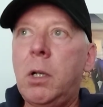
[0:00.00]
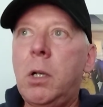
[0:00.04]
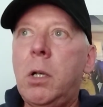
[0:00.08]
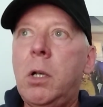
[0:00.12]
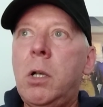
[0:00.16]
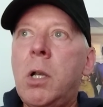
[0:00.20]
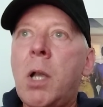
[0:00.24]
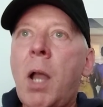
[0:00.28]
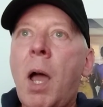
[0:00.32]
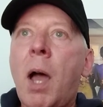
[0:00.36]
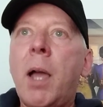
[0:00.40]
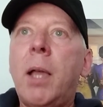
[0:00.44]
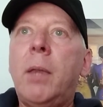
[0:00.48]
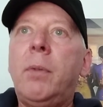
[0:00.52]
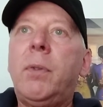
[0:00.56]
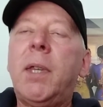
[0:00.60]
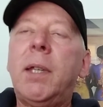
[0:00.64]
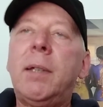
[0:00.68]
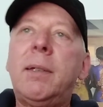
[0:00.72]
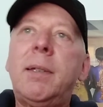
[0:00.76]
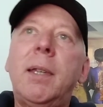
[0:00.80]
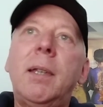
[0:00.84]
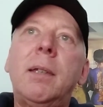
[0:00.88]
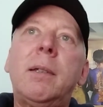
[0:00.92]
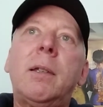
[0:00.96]
not,
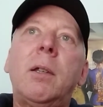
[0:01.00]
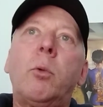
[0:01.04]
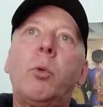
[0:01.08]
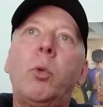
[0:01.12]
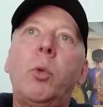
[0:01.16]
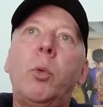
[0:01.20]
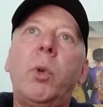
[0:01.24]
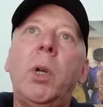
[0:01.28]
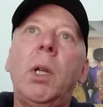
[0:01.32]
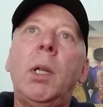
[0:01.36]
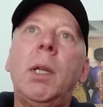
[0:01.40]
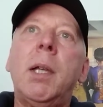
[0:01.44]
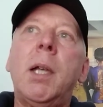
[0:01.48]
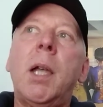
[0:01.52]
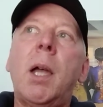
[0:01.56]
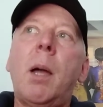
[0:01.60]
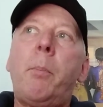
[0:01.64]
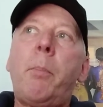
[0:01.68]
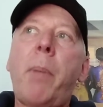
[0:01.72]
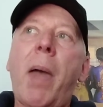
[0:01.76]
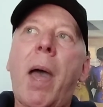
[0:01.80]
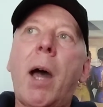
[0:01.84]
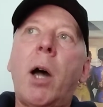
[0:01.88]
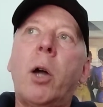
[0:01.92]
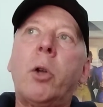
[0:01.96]
this isn't really a
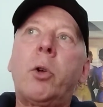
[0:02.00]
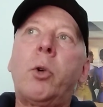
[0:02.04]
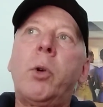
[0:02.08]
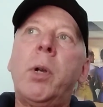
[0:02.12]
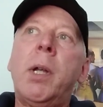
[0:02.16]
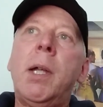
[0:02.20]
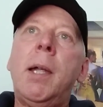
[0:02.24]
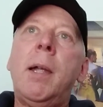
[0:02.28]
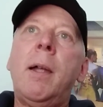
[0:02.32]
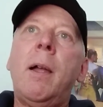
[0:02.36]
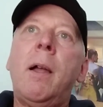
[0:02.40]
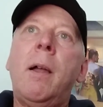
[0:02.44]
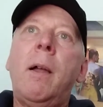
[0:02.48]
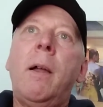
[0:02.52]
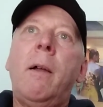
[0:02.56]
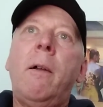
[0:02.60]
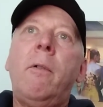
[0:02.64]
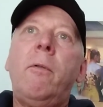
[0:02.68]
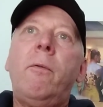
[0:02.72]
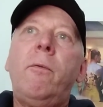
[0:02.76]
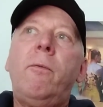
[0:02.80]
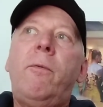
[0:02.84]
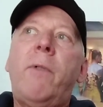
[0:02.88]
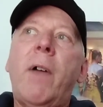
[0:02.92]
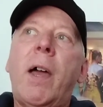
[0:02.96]
powdery
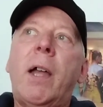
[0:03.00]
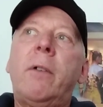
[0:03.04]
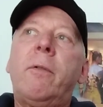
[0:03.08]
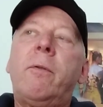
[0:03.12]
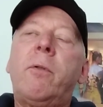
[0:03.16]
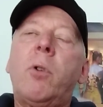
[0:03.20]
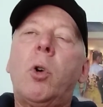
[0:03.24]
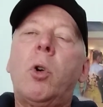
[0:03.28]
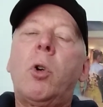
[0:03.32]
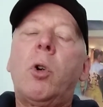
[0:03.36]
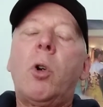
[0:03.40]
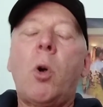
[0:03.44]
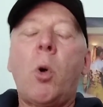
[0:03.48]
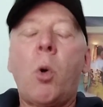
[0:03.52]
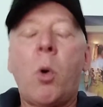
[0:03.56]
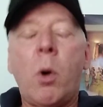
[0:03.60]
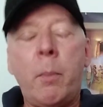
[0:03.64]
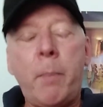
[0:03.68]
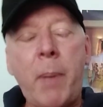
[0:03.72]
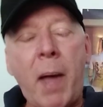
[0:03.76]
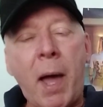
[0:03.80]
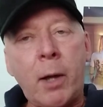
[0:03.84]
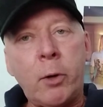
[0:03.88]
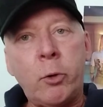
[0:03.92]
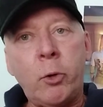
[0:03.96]
vetiver or a
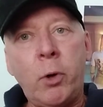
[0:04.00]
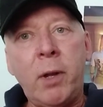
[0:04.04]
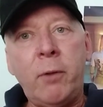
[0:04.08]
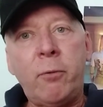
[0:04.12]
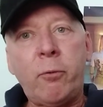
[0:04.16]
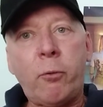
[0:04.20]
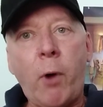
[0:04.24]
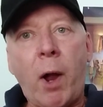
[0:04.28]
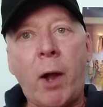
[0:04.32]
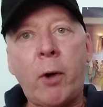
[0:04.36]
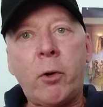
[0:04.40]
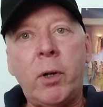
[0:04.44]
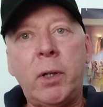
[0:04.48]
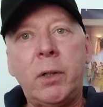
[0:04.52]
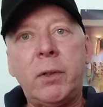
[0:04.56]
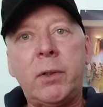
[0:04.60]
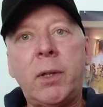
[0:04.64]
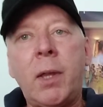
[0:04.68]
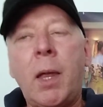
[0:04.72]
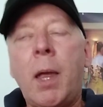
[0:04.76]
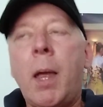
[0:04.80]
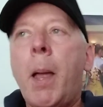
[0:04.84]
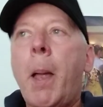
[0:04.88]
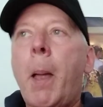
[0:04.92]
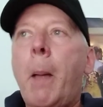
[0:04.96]
powdery
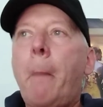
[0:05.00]
fragrance,